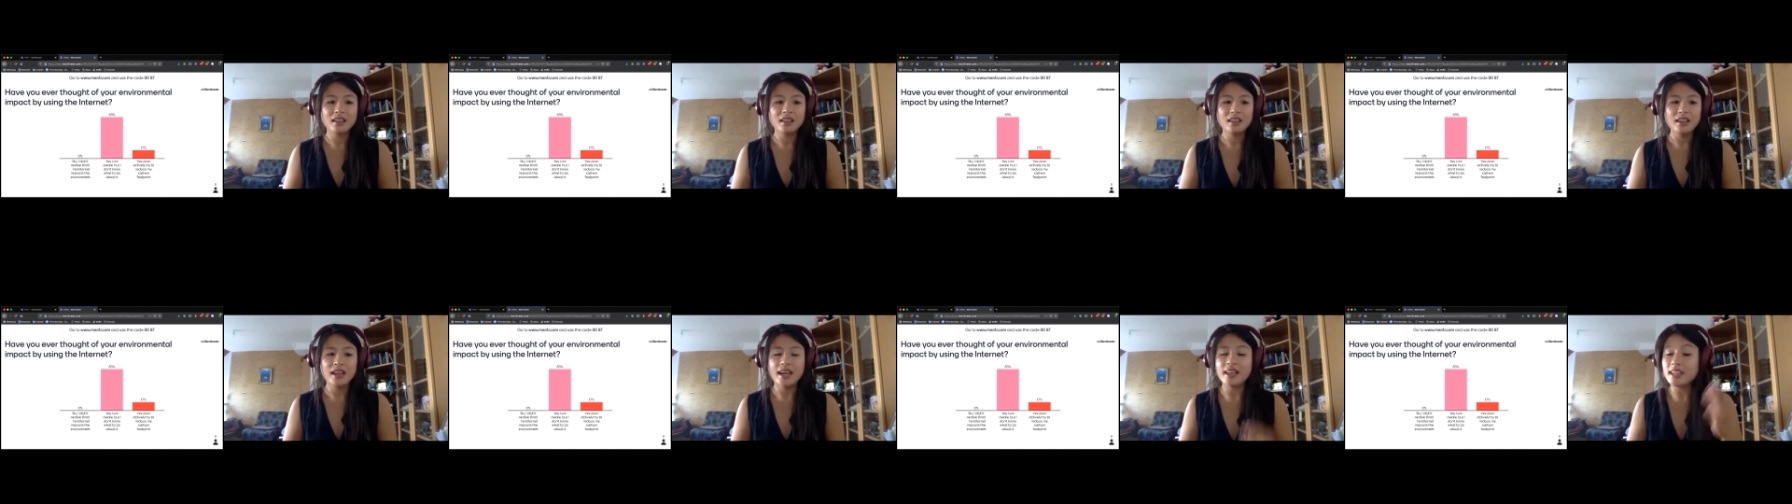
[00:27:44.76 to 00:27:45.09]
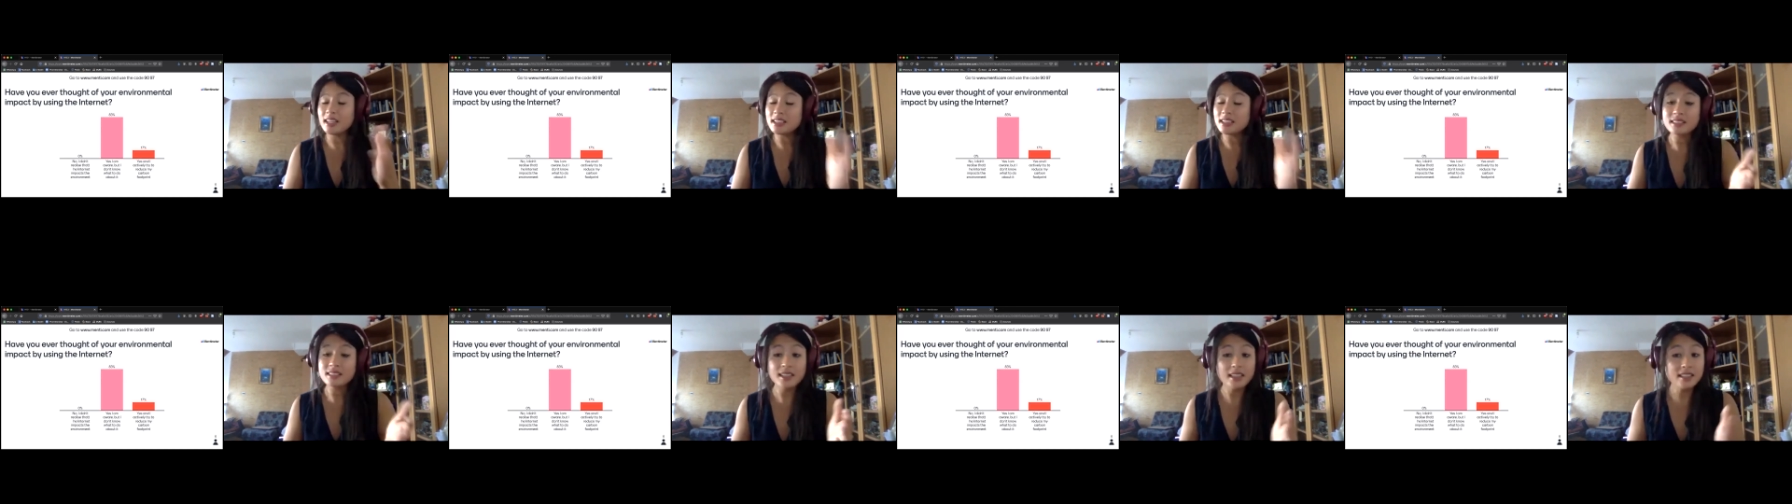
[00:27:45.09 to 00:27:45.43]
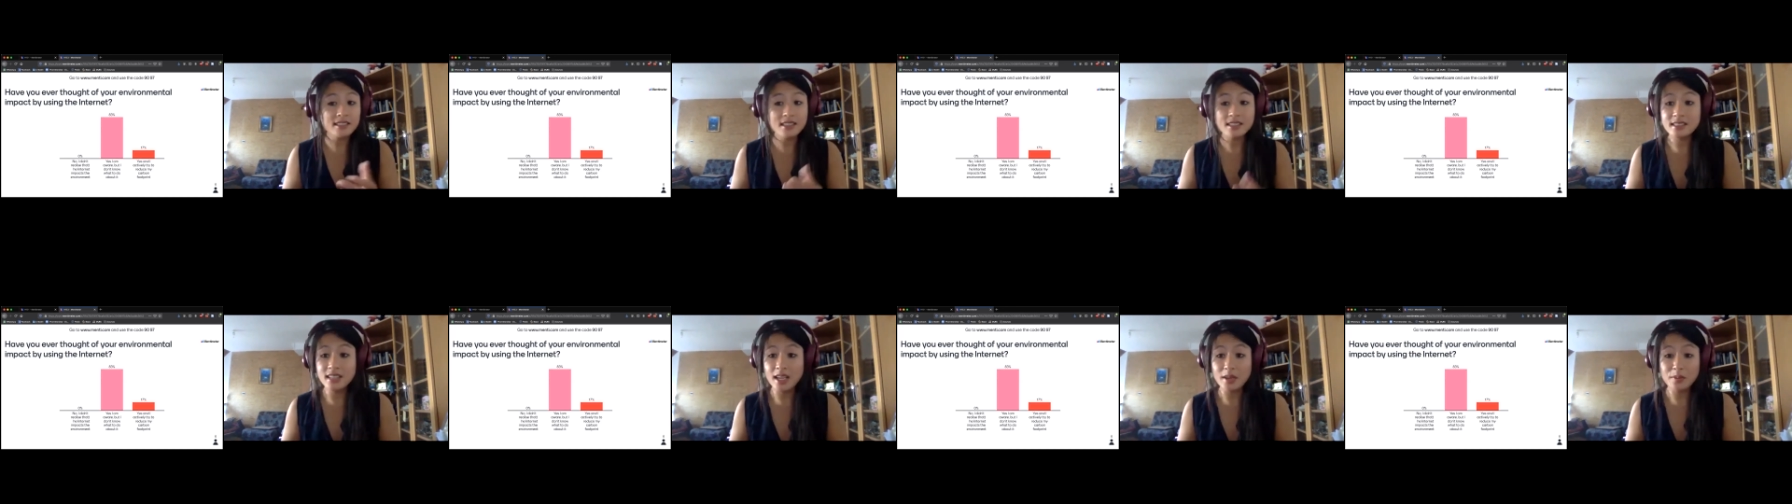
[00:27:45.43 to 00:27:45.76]
And it's
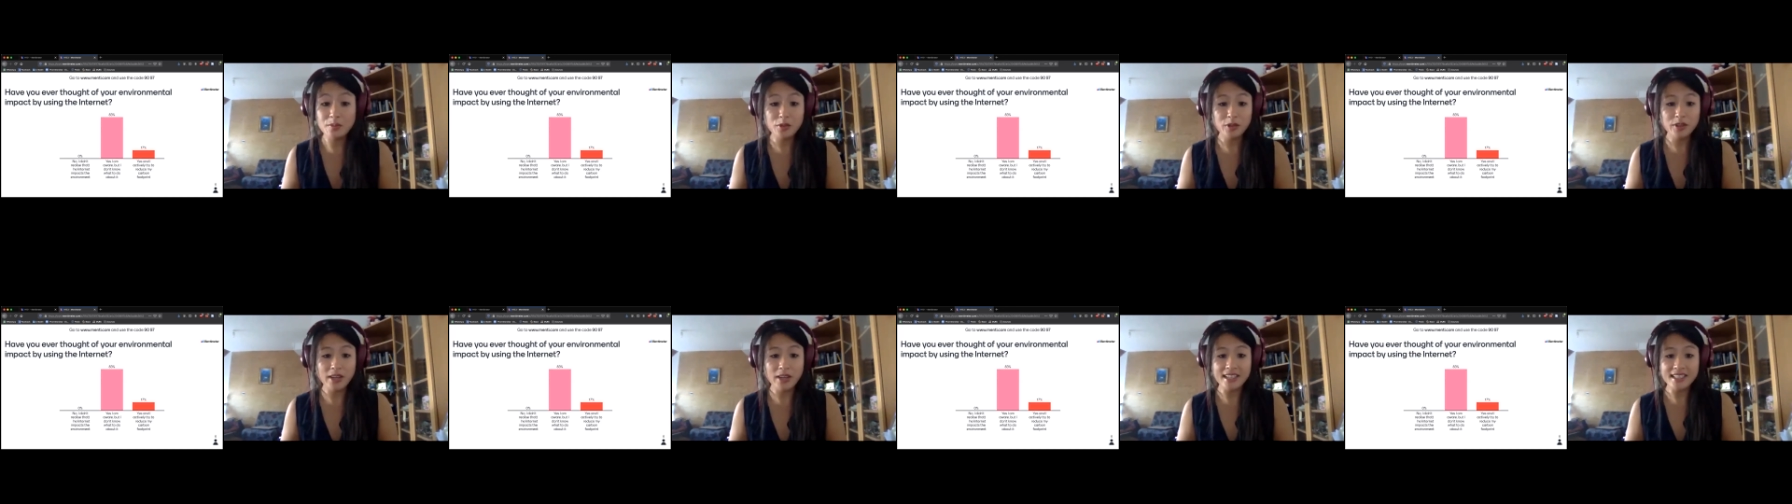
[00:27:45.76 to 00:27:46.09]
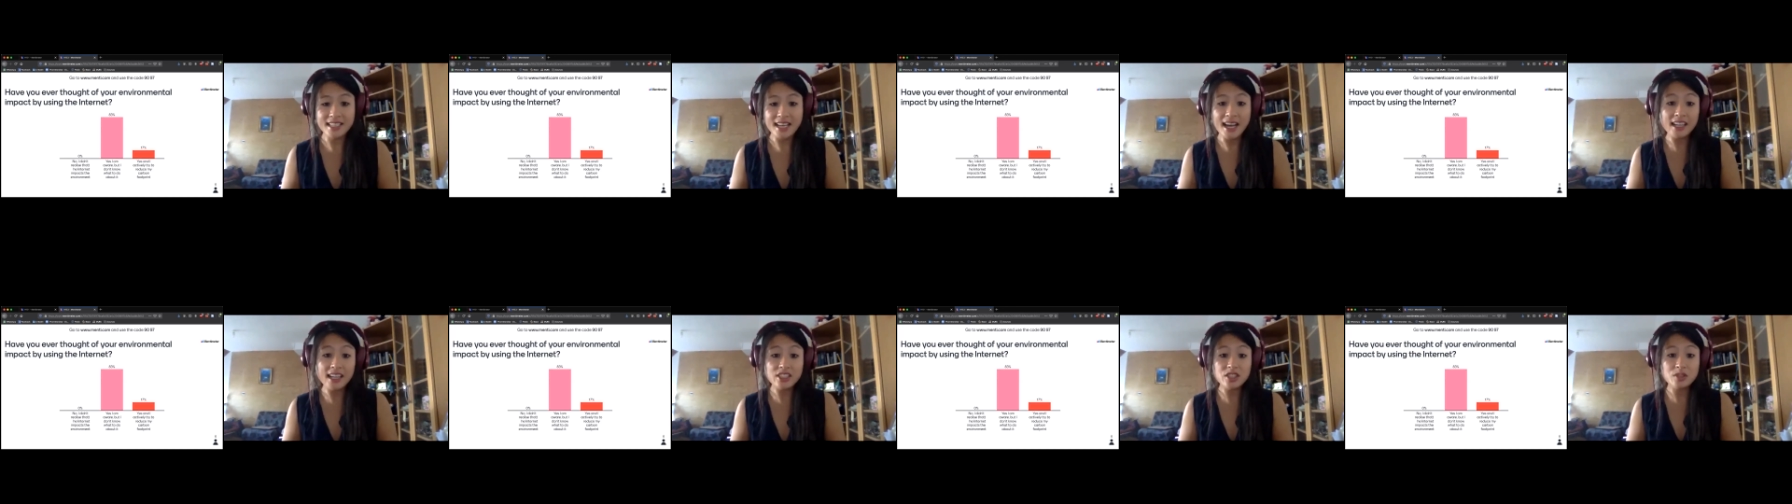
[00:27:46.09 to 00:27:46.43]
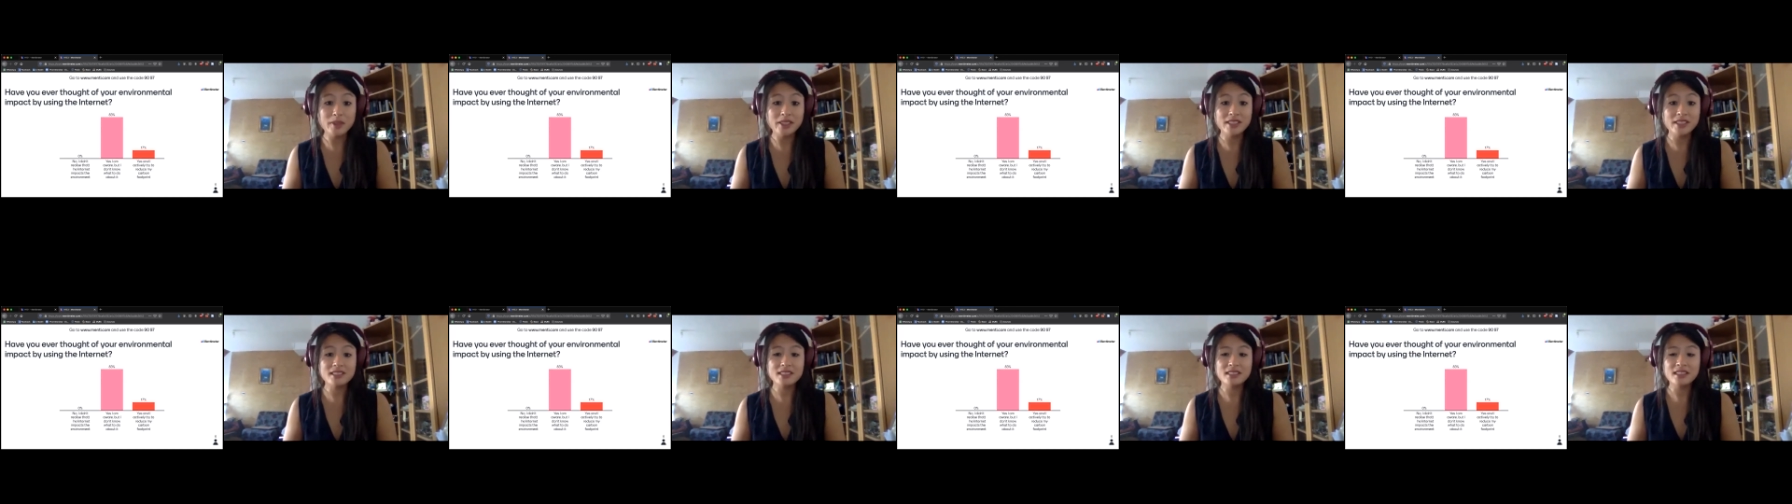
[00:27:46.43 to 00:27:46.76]
the same for
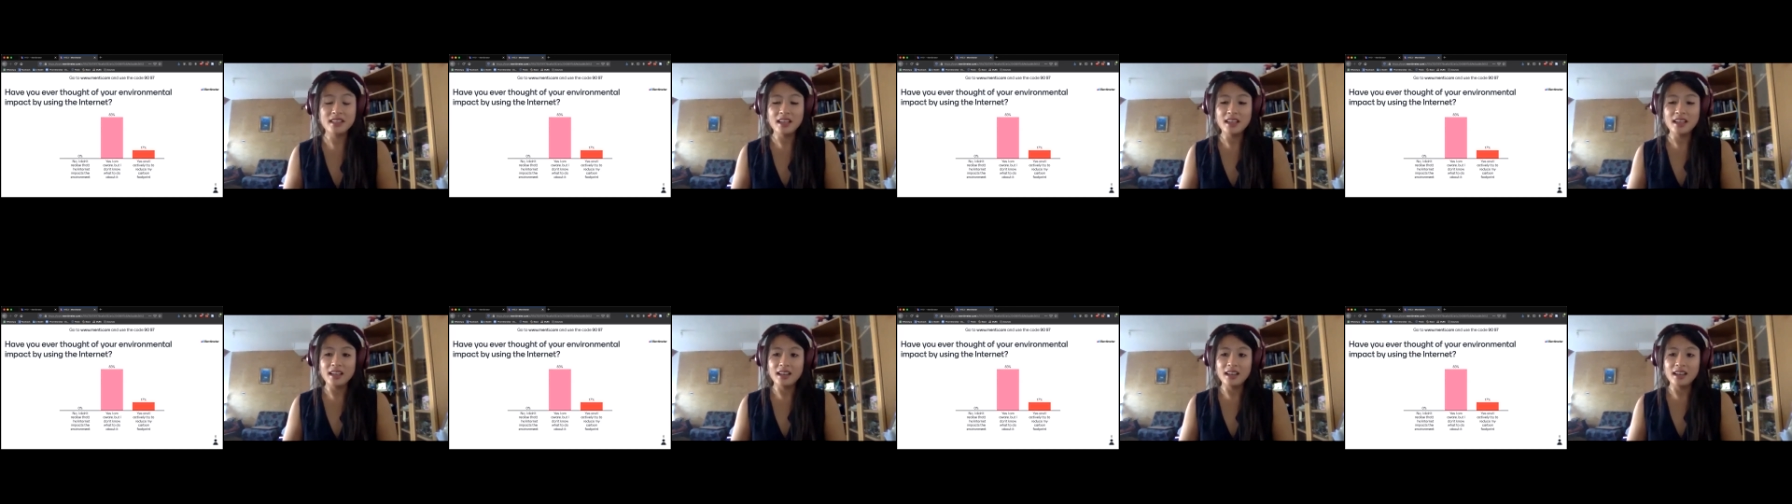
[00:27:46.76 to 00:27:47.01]
attachments.